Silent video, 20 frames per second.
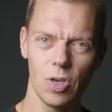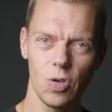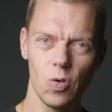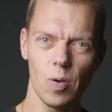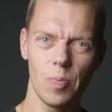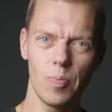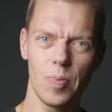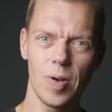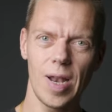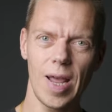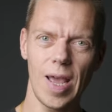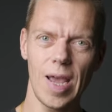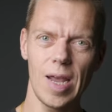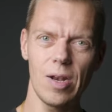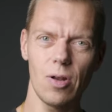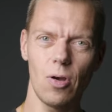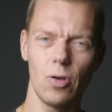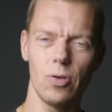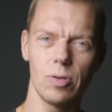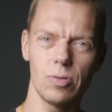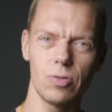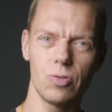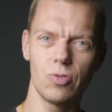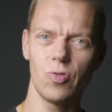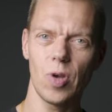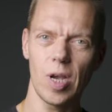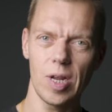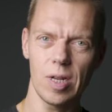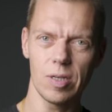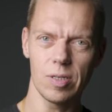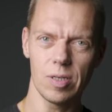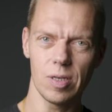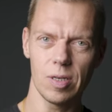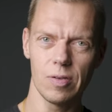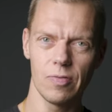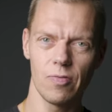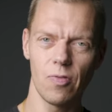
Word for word: your plan or your strategy